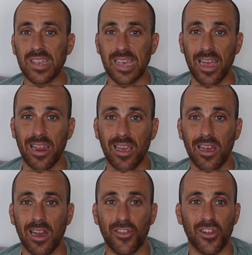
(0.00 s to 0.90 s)

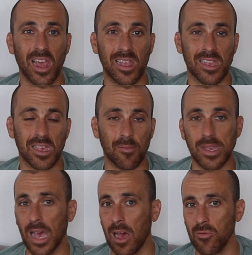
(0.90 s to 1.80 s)
sighting other than some
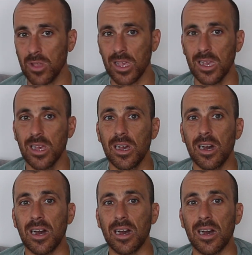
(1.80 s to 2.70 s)
sounds,
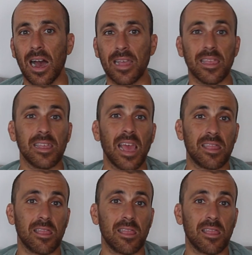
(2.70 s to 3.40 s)
I did get